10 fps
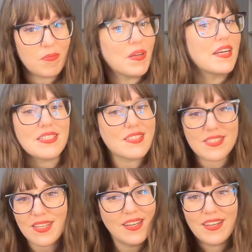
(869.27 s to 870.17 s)
because
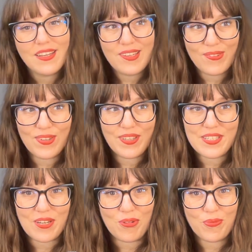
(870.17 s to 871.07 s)
you really
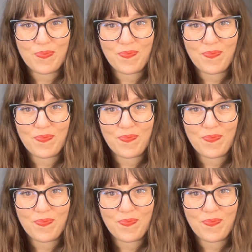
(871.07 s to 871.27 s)
don't.